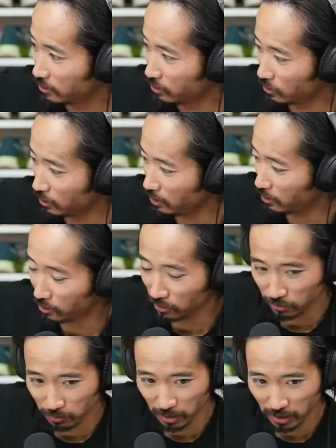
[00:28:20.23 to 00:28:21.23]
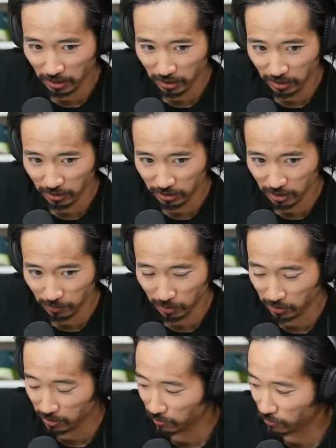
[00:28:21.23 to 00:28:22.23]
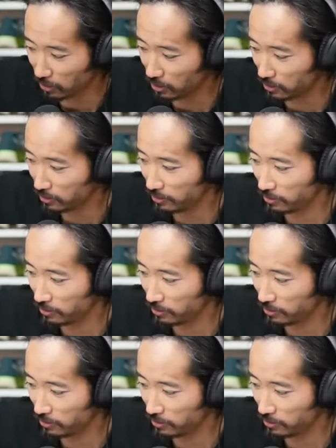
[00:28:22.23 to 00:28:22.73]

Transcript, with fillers: So it goes from there and hooks up onto the front.